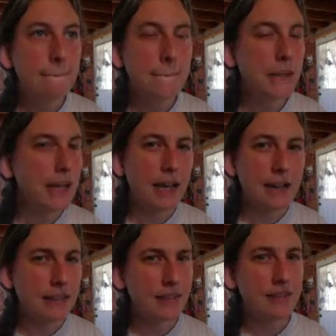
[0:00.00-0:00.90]
Well, yeah,
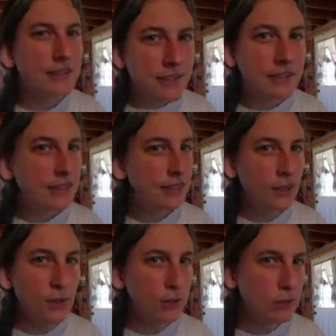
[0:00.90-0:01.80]

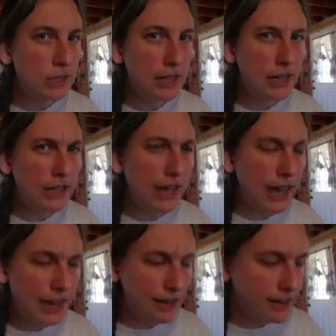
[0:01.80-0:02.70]
use what you already got.